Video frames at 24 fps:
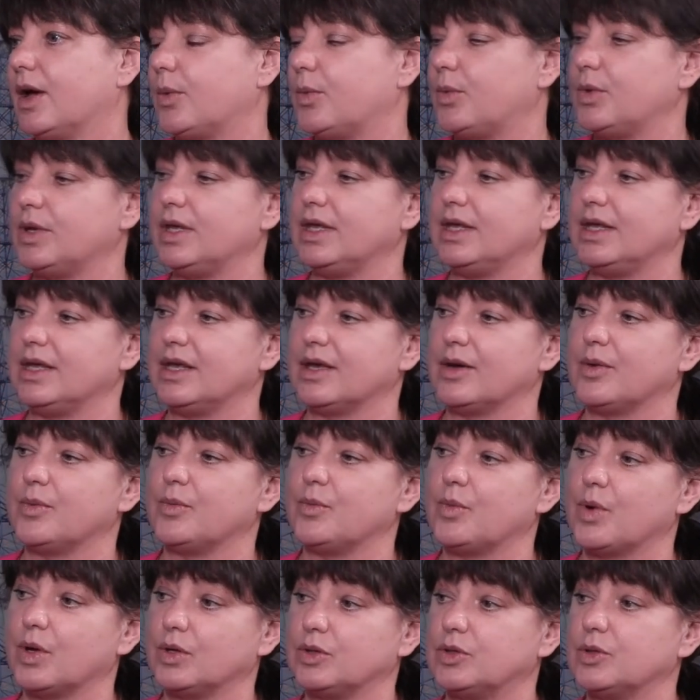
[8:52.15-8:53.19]
We
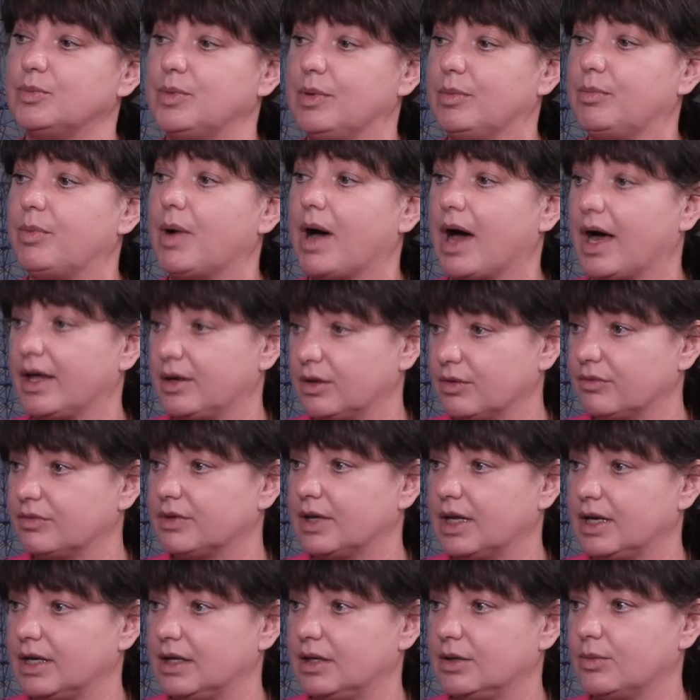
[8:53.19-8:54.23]
want to be part of
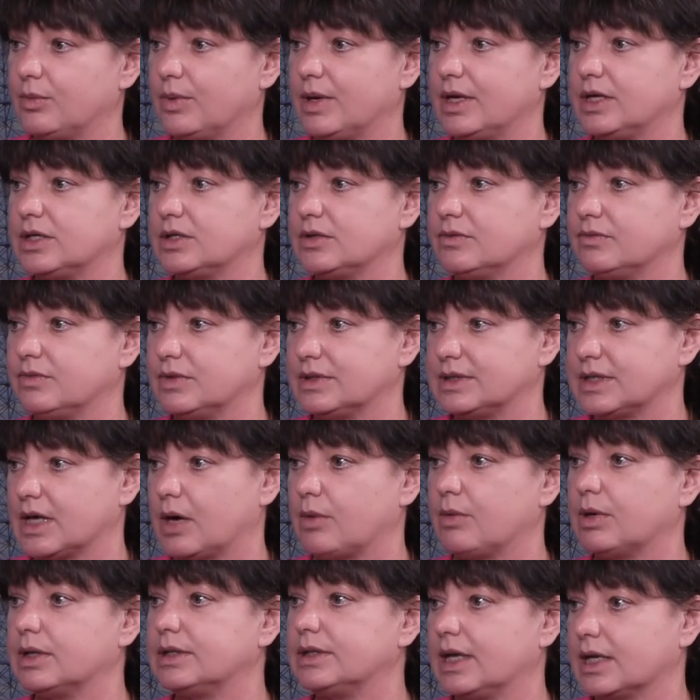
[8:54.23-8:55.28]
that innovation with
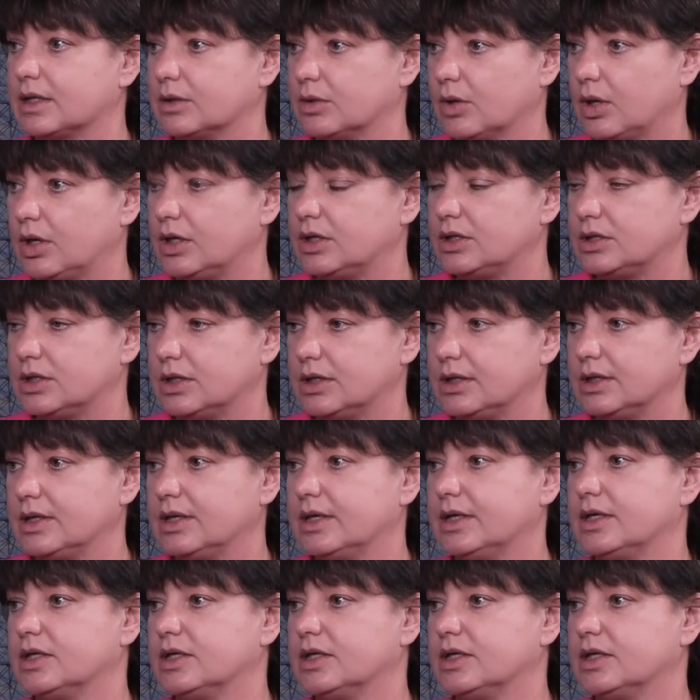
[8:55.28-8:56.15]
our technology,